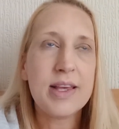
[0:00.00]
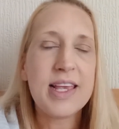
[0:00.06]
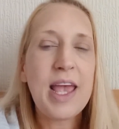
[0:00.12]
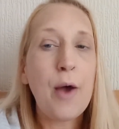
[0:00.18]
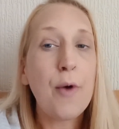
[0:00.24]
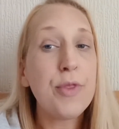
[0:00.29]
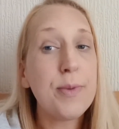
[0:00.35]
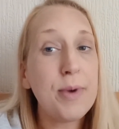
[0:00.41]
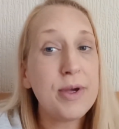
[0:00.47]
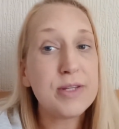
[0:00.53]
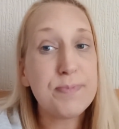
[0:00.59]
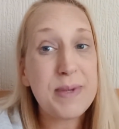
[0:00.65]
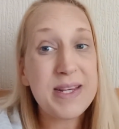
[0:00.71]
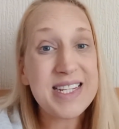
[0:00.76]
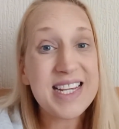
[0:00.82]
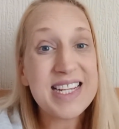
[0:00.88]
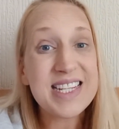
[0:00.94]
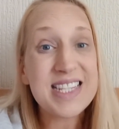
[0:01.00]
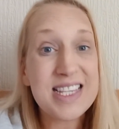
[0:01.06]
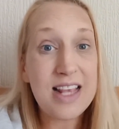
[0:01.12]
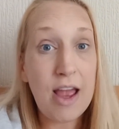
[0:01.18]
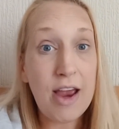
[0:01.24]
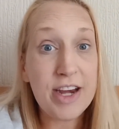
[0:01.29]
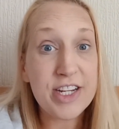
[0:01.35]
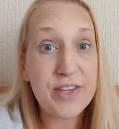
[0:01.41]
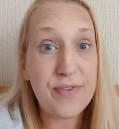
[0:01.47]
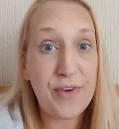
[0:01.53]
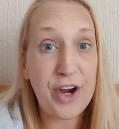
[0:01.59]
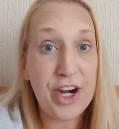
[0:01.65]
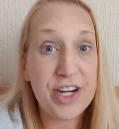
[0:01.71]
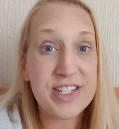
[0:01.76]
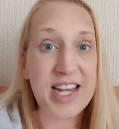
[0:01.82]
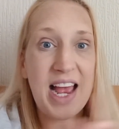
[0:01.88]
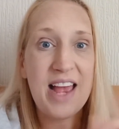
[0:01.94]
Get on the most busiest slides
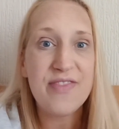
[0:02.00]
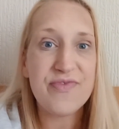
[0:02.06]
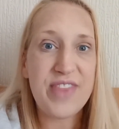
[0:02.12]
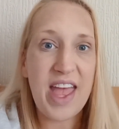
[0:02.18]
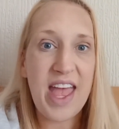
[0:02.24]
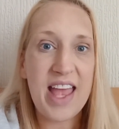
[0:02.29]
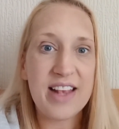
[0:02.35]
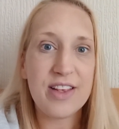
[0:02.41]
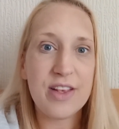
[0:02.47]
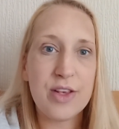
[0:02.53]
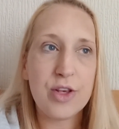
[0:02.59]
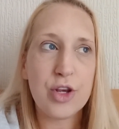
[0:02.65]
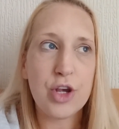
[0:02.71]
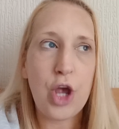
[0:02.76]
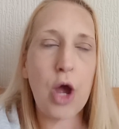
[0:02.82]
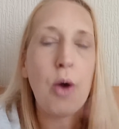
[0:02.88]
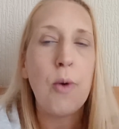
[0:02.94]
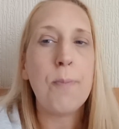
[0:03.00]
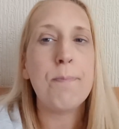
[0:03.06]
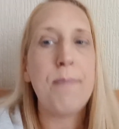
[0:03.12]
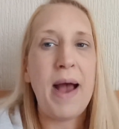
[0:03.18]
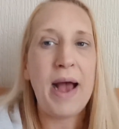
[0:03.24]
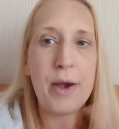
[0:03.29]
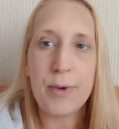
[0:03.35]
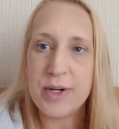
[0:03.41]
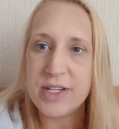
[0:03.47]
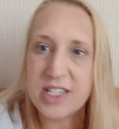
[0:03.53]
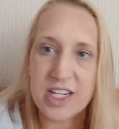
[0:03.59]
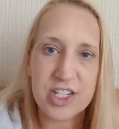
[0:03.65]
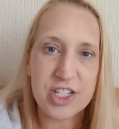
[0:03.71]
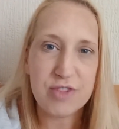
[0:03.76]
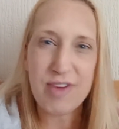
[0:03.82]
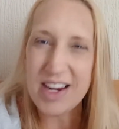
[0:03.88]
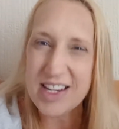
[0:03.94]
first and then go backwards
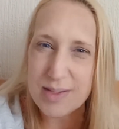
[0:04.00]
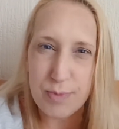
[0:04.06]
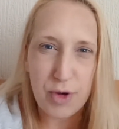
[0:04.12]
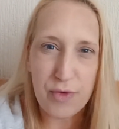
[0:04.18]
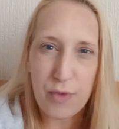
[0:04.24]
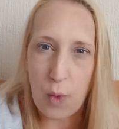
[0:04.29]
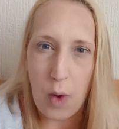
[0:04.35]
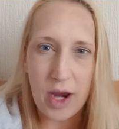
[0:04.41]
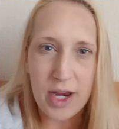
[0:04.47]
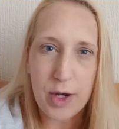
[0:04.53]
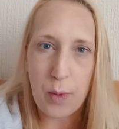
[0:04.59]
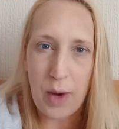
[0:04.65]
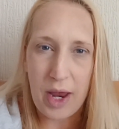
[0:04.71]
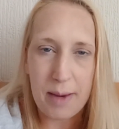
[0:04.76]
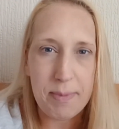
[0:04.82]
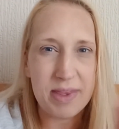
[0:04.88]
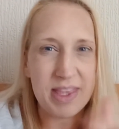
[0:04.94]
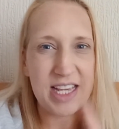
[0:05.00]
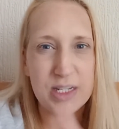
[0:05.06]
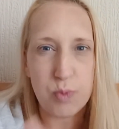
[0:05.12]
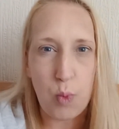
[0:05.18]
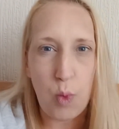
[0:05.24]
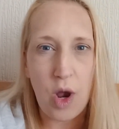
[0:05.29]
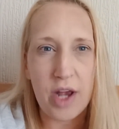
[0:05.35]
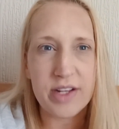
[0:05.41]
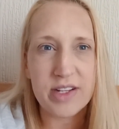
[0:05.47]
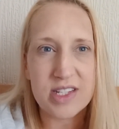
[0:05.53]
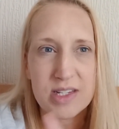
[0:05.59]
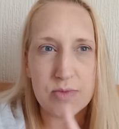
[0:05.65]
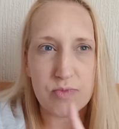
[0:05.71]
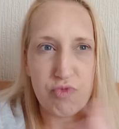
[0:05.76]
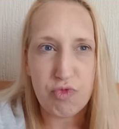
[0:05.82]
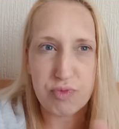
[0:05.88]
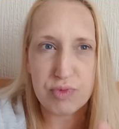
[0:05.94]
because the rest move quite quick. But there's one
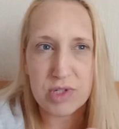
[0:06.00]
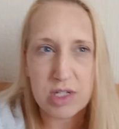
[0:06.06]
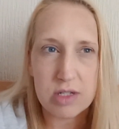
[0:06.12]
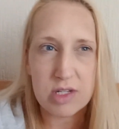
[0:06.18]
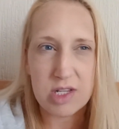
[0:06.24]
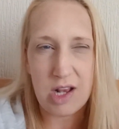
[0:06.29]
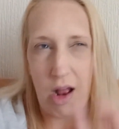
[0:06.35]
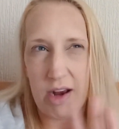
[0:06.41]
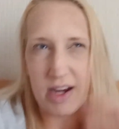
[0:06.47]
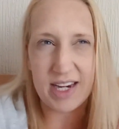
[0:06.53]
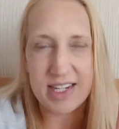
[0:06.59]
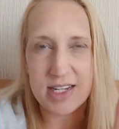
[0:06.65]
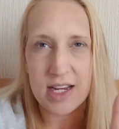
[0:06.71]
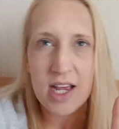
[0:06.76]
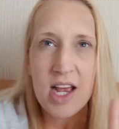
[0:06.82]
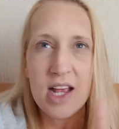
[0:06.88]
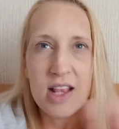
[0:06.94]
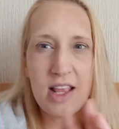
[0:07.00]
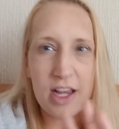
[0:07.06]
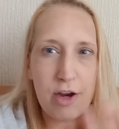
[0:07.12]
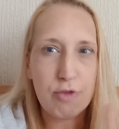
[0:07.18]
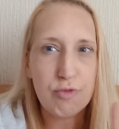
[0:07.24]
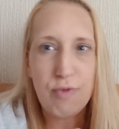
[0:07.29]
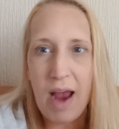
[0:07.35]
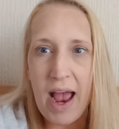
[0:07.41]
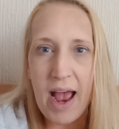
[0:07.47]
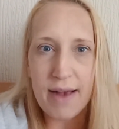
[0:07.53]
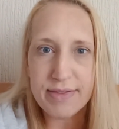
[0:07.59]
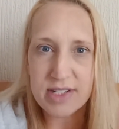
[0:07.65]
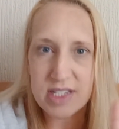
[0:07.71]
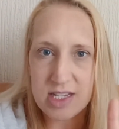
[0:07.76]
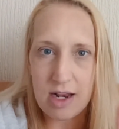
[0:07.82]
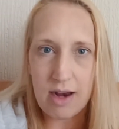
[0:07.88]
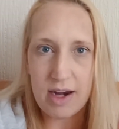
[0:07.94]
slide, like a raft
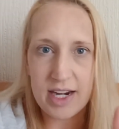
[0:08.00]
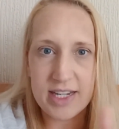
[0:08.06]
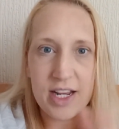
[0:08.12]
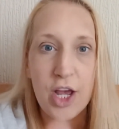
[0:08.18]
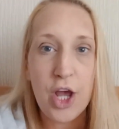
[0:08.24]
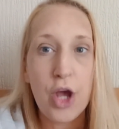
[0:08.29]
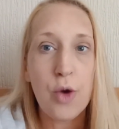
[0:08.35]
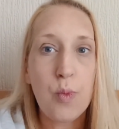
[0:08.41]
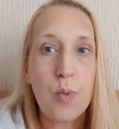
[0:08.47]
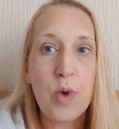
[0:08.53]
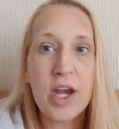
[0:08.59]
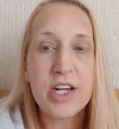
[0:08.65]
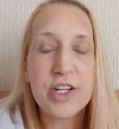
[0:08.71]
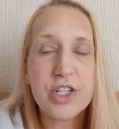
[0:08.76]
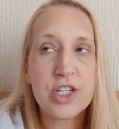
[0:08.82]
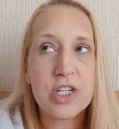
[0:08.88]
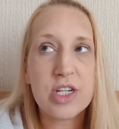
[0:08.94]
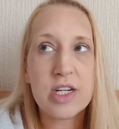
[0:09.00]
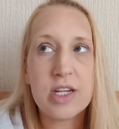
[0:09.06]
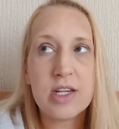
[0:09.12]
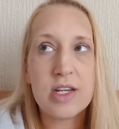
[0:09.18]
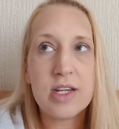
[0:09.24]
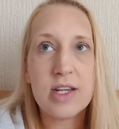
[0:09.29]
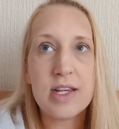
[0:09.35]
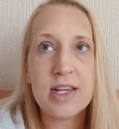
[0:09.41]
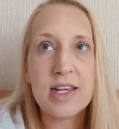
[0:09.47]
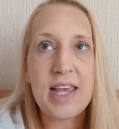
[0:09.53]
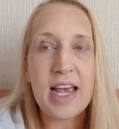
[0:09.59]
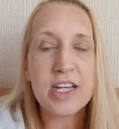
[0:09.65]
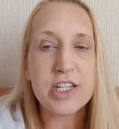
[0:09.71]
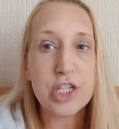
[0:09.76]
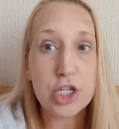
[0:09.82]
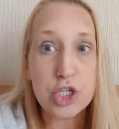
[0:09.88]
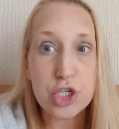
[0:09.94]
slide, which
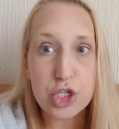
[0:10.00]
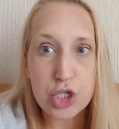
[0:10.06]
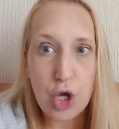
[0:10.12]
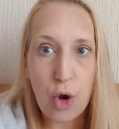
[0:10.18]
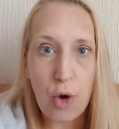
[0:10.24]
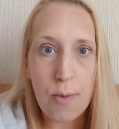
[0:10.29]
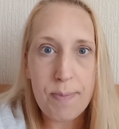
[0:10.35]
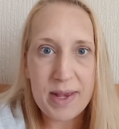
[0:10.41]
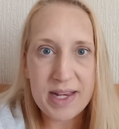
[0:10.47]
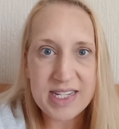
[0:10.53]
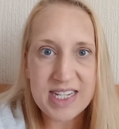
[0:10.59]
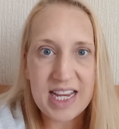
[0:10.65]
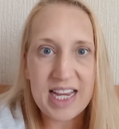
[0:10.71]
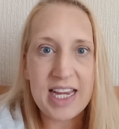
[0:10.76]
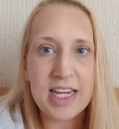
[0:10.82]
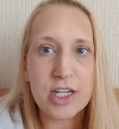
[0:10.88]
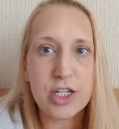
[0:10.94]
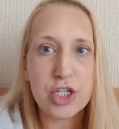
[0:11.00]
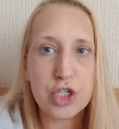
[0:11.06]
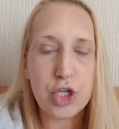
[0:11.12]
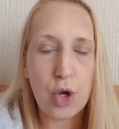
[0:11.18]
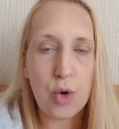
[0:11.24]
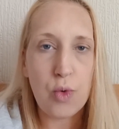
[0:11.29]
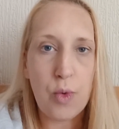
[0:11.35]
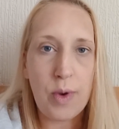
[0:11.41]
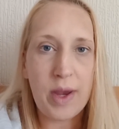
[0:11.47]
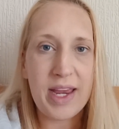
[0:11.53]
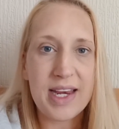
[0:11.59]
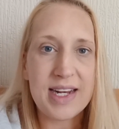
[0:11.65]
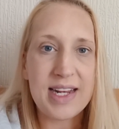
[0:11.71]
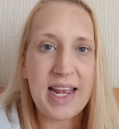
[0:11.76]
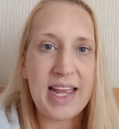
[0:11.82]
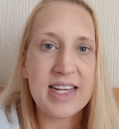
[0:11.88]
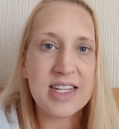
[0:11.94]
gets so busy so
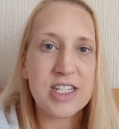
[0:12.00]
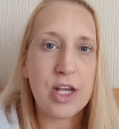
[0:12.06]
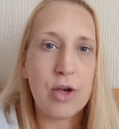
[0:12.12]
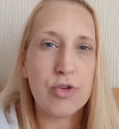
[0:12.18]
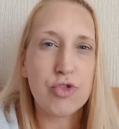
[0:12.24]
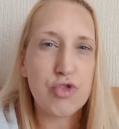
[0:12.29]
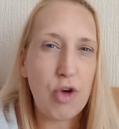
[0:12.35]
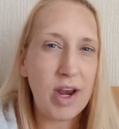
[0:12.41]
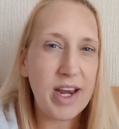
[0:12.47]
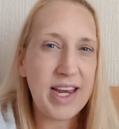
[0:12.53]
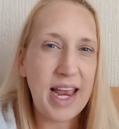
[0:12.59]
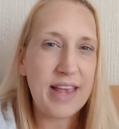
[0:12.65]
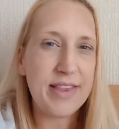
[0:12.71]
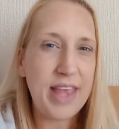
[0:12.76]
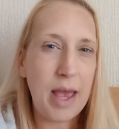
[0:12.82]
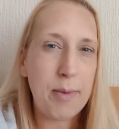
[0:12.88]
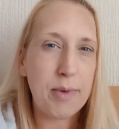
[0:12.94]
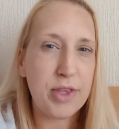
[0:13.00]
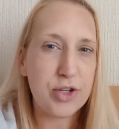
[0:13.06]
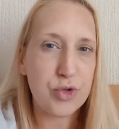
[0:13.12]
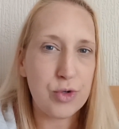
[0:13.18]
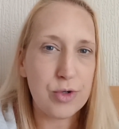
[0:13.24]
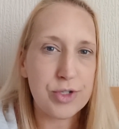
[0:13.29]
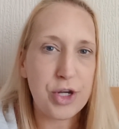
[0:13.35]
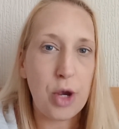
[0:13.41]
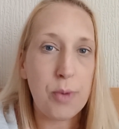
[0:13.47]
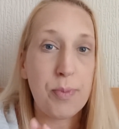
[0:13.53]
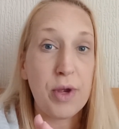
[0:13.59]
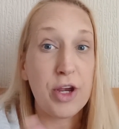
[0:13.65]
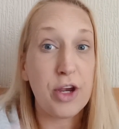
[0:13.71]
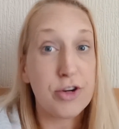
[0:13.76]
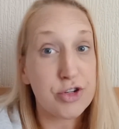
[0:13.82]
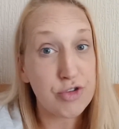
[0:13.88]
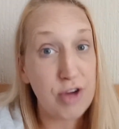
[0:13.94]
quickly. So try and get there when the doors
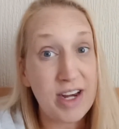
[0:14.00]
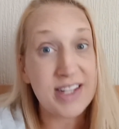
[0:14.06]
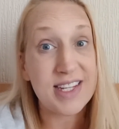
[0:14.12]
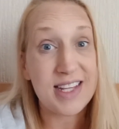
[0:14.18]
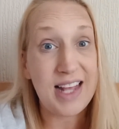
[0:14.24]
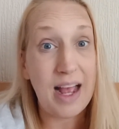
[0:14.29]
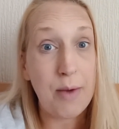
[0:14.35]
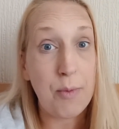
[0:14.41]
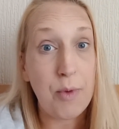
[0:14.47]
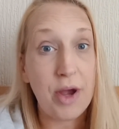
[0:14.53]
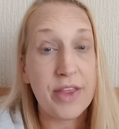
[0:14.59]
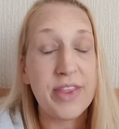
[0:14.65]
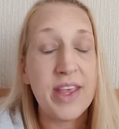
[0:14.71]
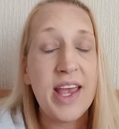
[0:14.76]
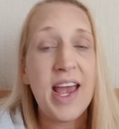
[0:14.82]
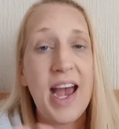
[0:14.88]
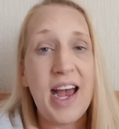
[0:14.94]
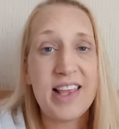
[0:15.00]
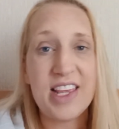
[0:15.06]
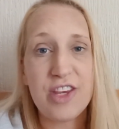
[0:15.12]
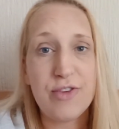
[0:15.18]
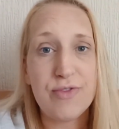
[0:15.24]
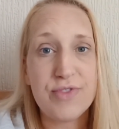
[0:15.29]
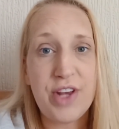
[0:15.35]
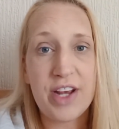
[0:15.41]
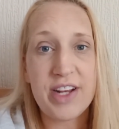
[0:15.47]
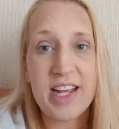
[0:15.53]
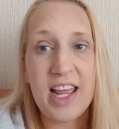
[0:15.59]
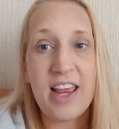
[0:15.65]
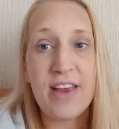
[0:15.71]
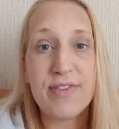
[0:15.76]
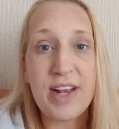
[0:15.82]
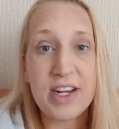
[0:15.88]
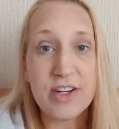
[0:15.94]
open, go straight to that one, and then you've done it
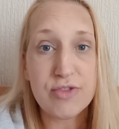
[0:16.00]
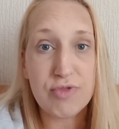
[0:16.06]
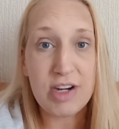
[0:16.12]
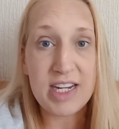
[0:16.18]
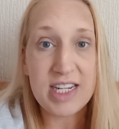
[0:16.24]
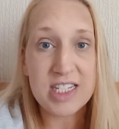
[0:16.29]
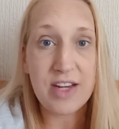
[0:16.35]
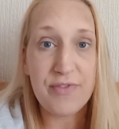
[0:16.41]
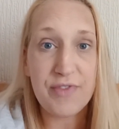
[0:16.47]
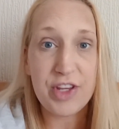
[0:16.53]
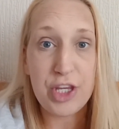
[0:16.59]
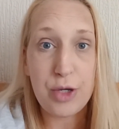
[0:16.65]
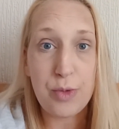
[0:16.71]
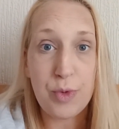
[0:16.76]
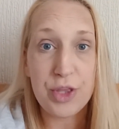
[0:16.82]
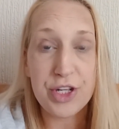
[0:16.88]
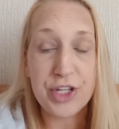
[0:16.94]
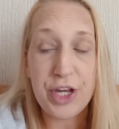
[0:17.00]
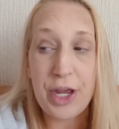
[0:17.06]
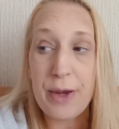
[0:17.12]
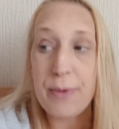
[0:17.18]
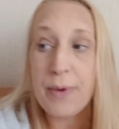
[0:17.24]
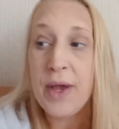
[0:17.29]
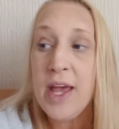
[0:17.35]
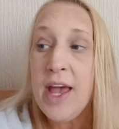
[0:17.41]
if that's really something you want to do.